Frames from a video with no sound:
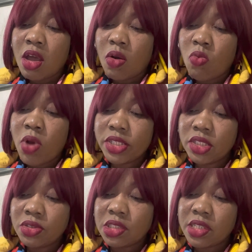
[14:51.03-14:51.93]

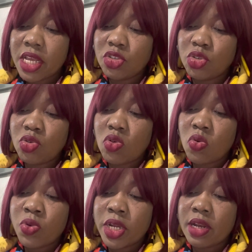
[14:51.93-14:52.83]
What do states do
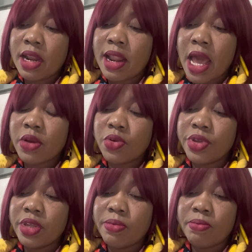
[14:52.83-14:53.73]
with
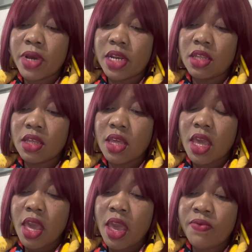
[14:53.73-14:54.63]
lottery money?
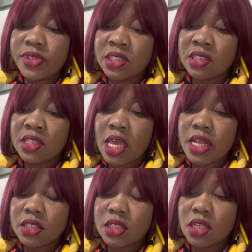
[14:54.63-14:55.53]
Every
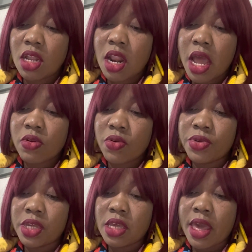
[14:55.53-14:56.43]
state
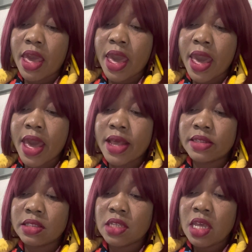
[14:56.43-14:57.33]
lottery
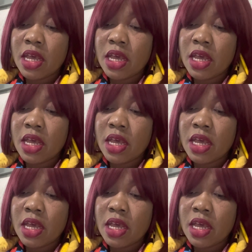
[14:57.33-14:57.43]
has